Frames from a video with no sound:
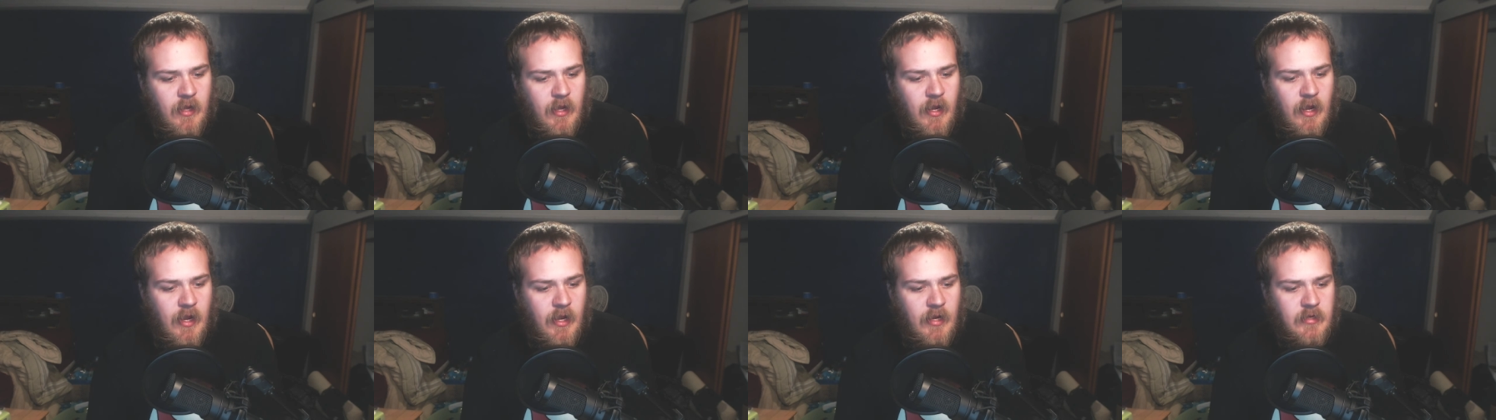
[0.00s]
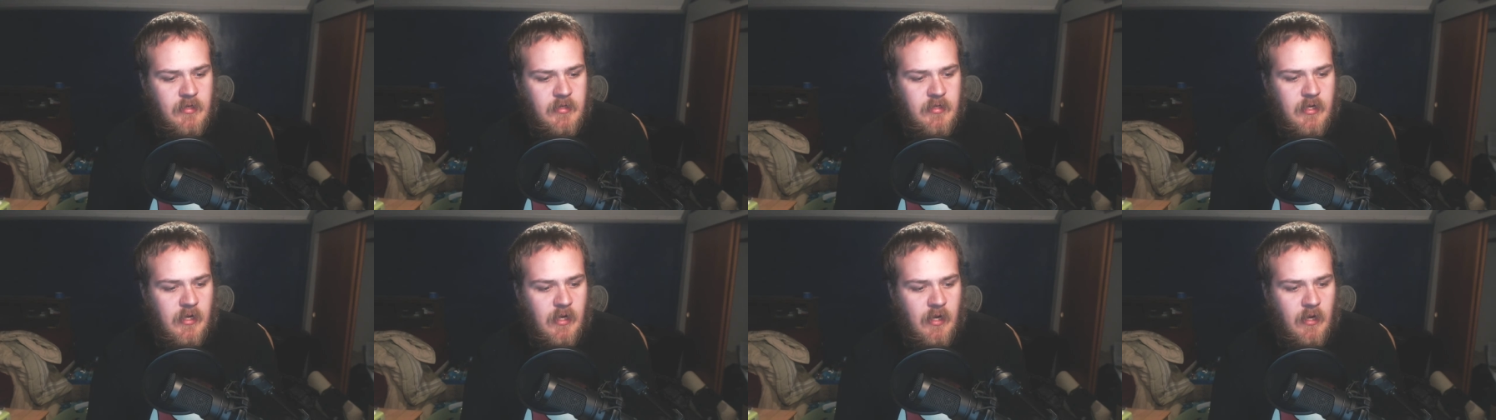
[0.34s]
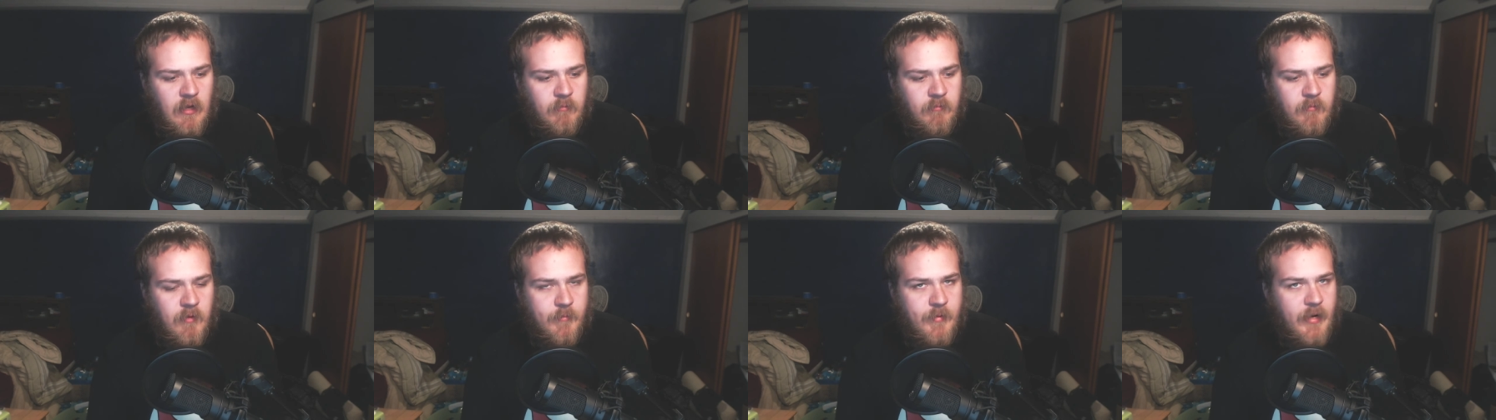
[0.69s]
And
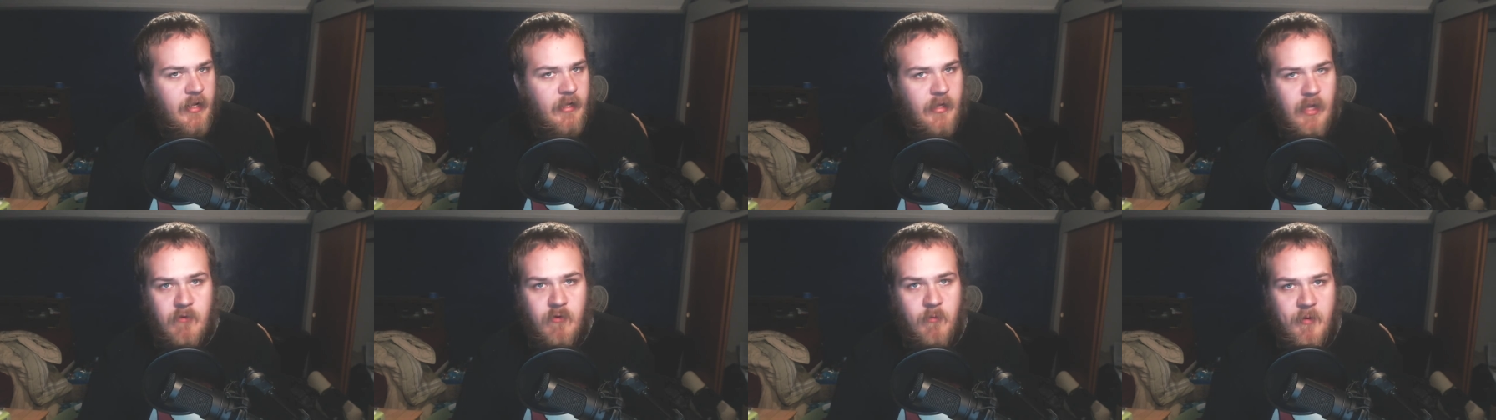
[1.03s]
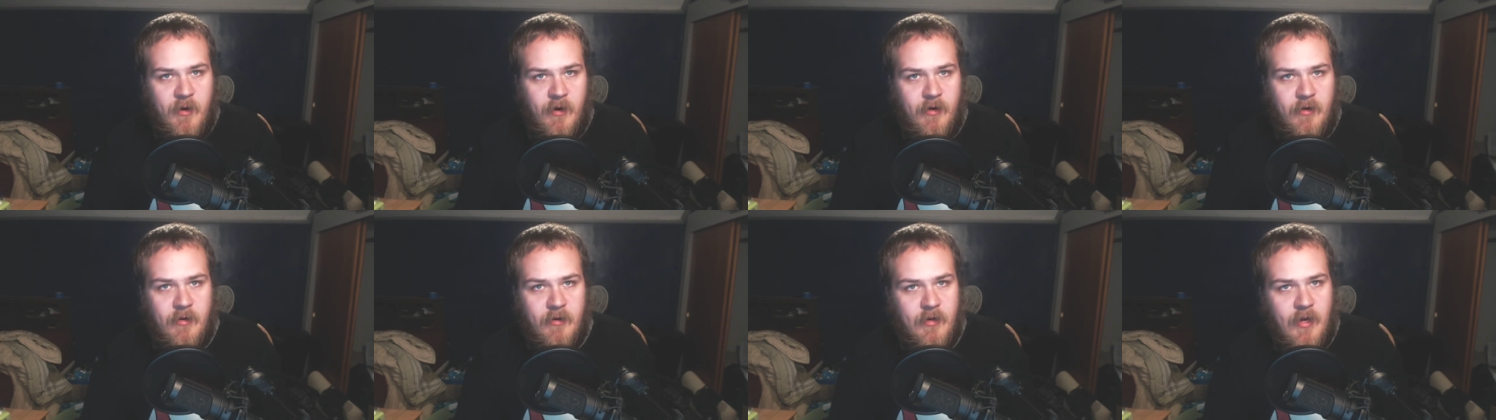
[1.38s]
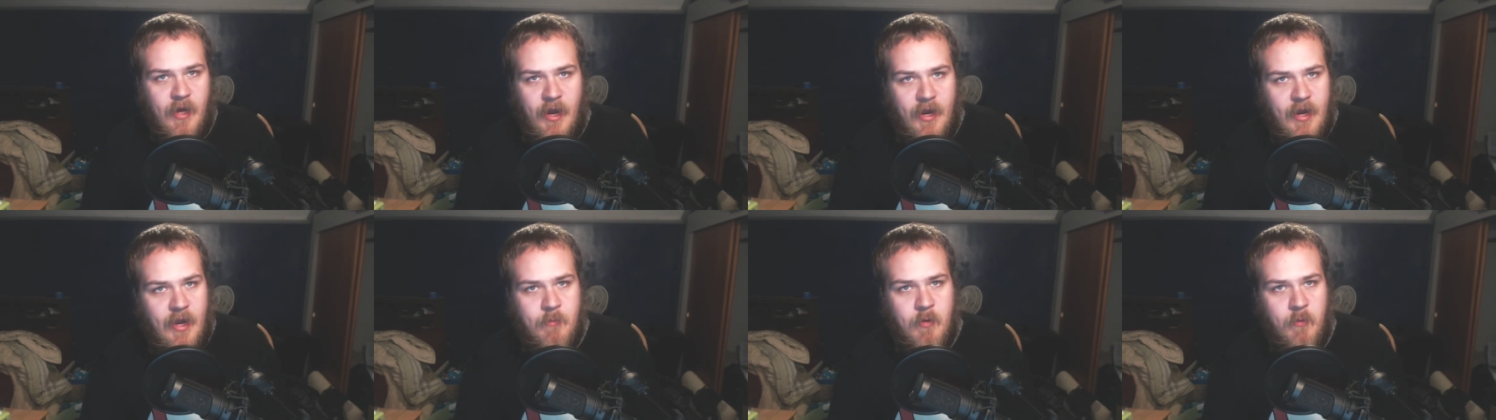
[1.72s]
uh, I mean, I love America.
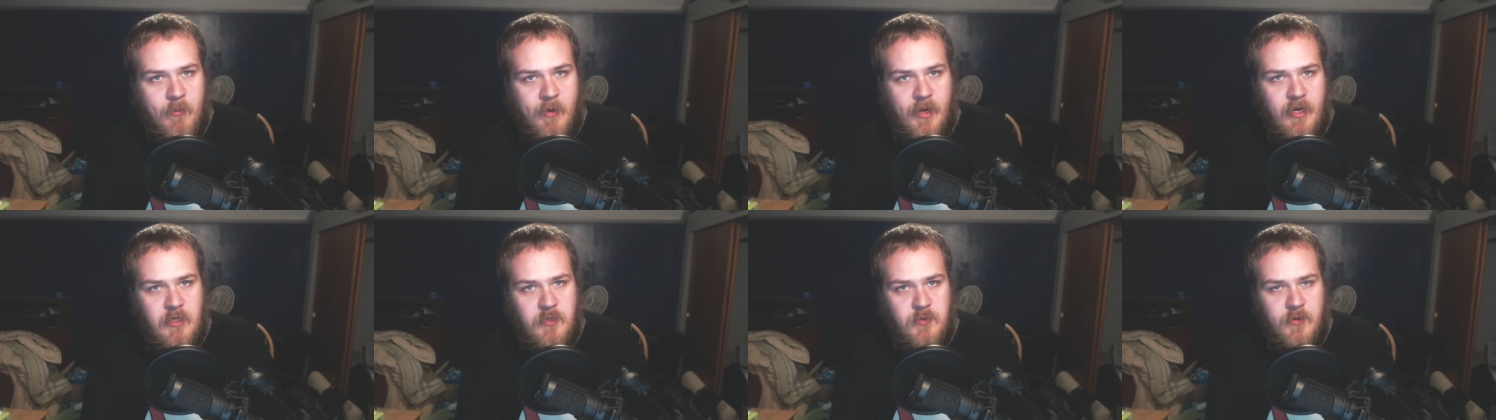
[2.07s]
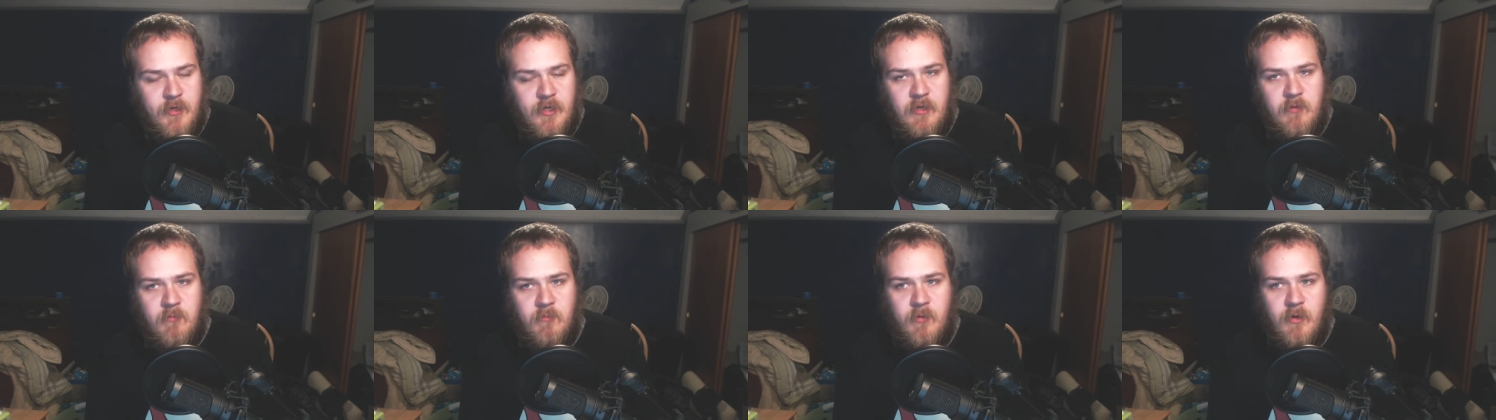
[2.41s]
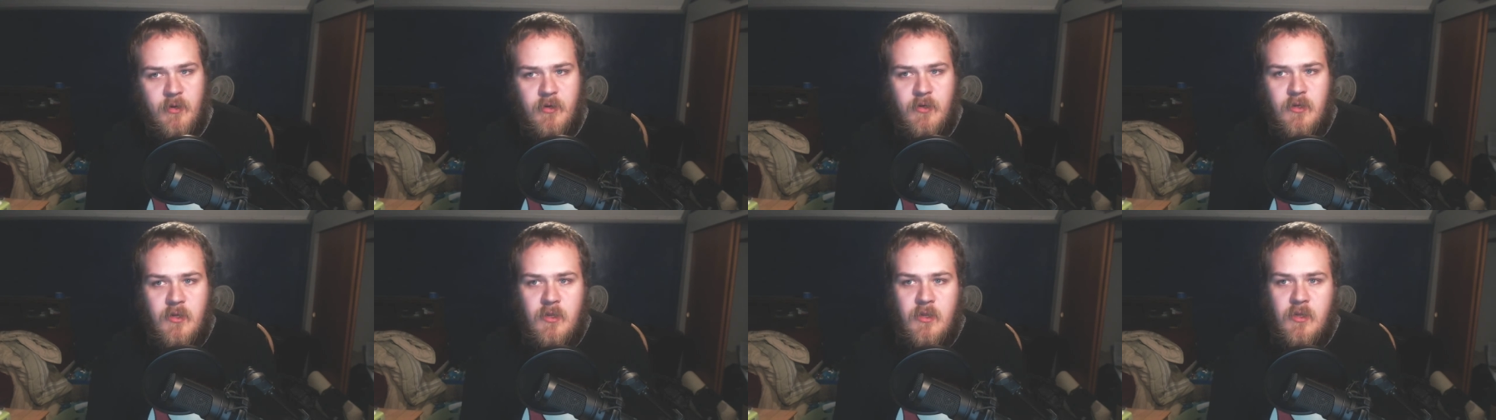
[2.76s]
I am a patriot,
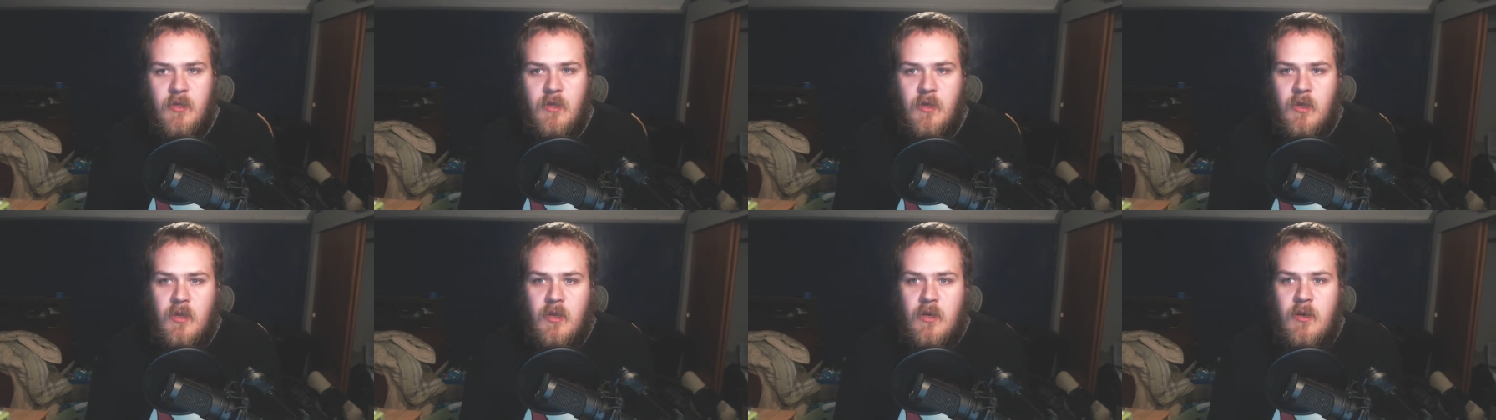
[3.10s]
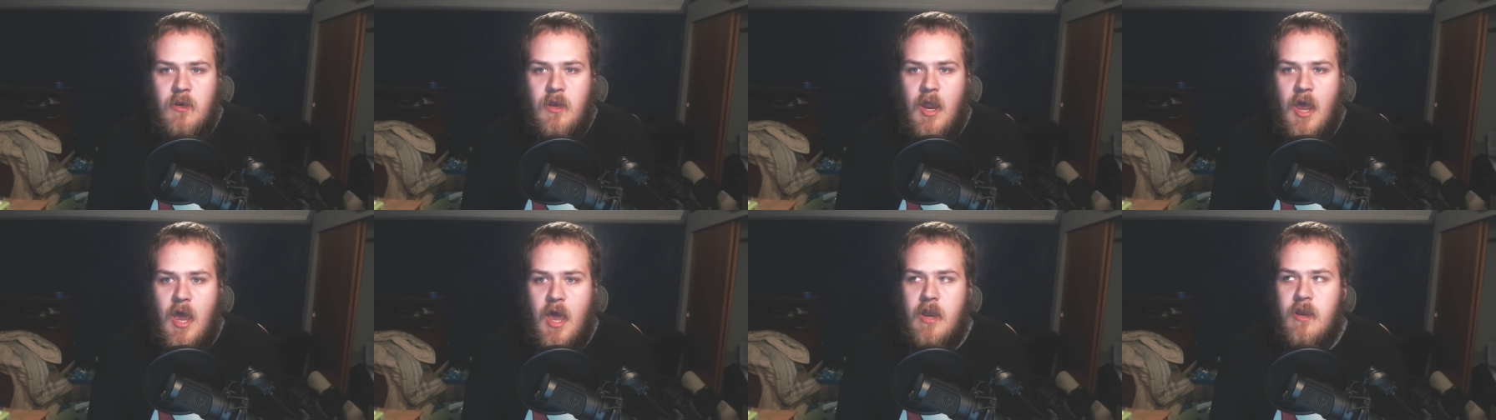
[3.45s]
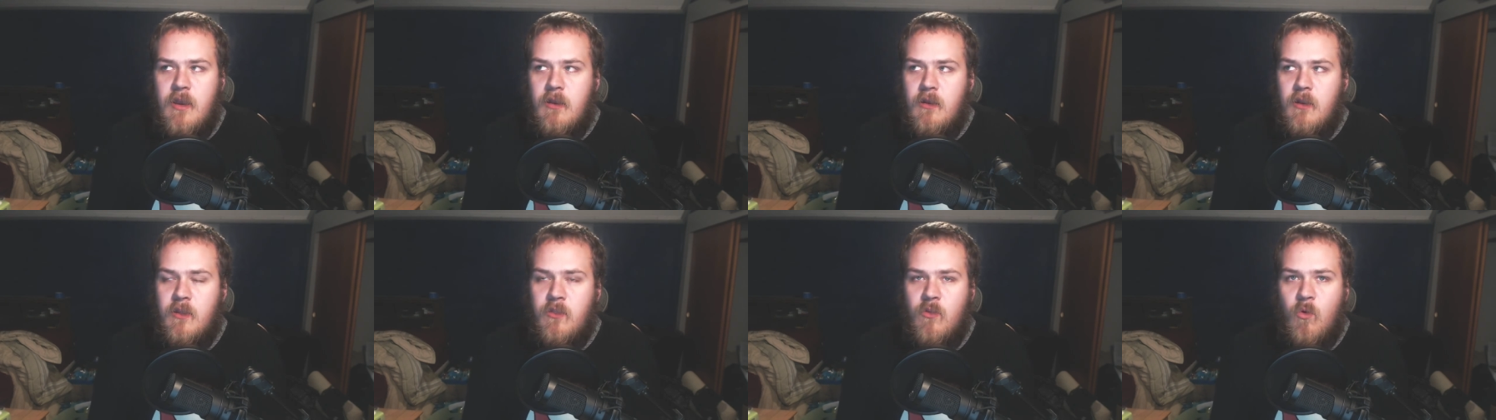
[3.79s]
but not
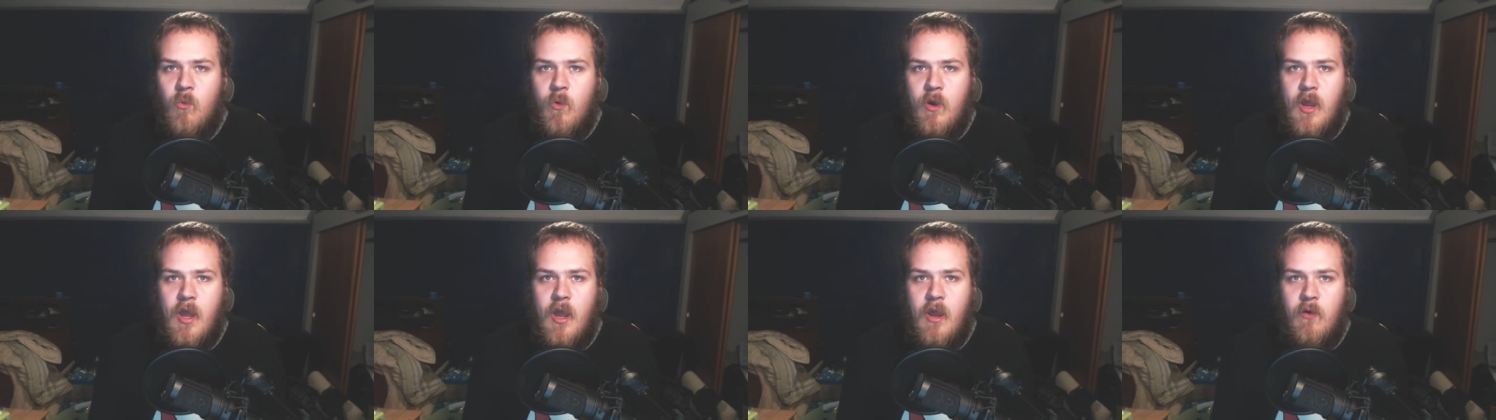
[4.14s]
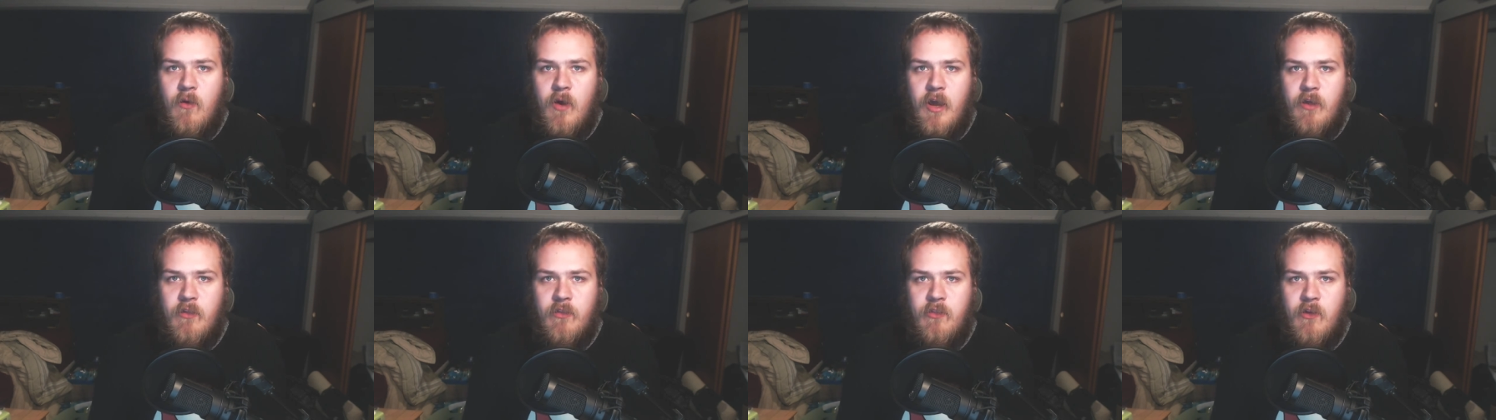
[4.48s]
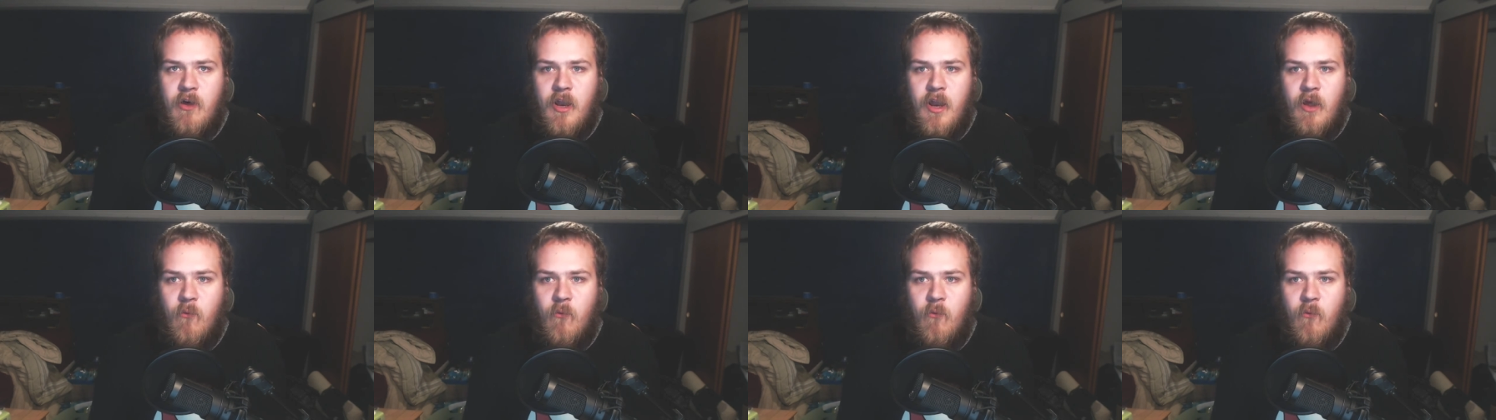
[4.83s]
in the way I, I thought I